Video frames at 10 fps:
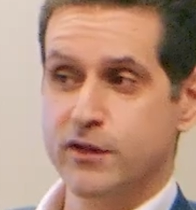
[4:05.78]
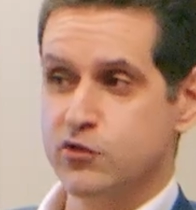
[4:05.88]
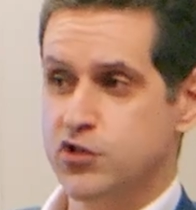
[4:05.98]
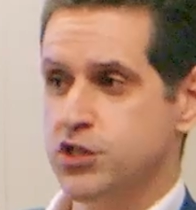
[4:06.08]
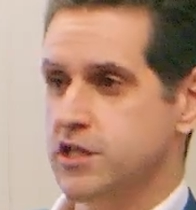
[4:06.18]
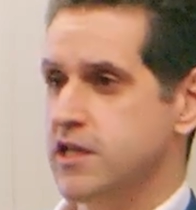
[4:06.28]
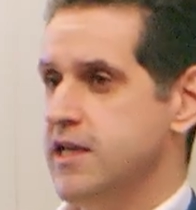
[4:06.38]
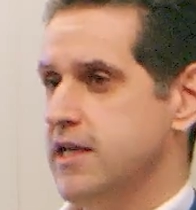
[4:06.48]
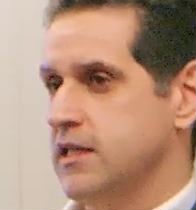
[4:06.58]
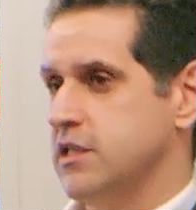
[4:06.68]
was good
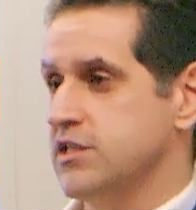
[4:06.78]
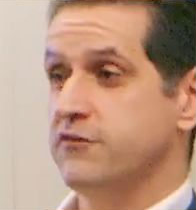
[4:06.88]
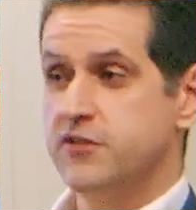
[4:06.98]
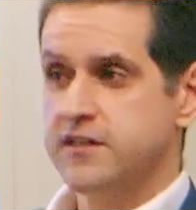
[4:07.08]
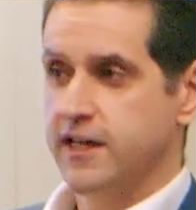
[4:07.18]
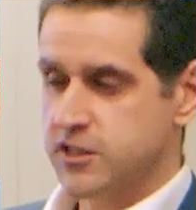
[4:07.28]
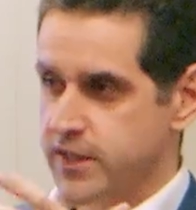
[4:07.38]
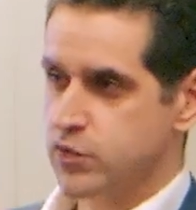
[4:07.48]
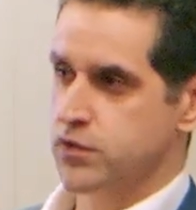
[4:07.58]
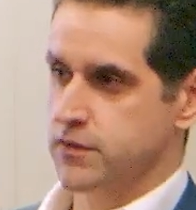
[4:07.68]
because the FinTech
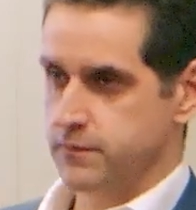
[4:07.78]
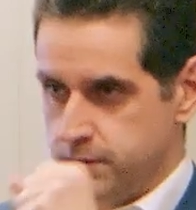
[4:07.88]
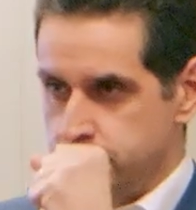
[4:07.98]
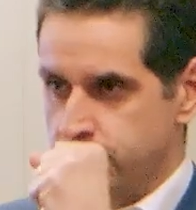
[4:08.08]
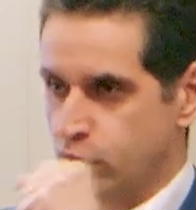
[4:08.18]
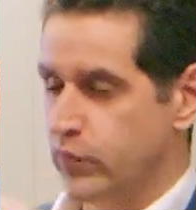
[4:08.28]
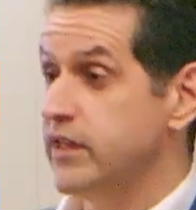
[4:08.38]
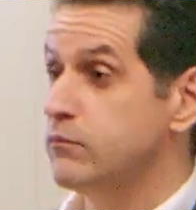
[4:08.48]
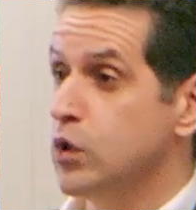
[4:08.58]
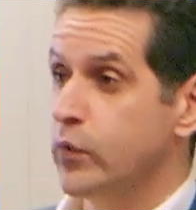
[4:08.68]
space was really
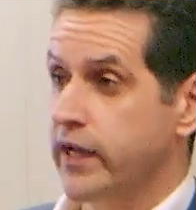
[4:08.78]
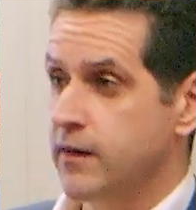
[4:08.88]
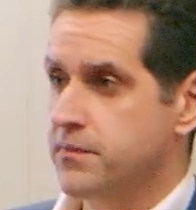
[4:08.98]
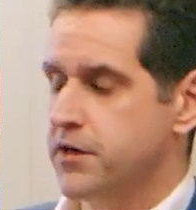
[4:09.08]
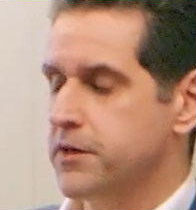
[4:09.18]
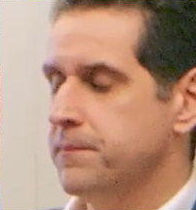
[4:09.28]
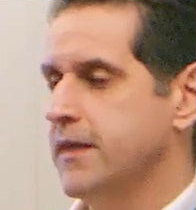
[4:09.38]
blowing up there.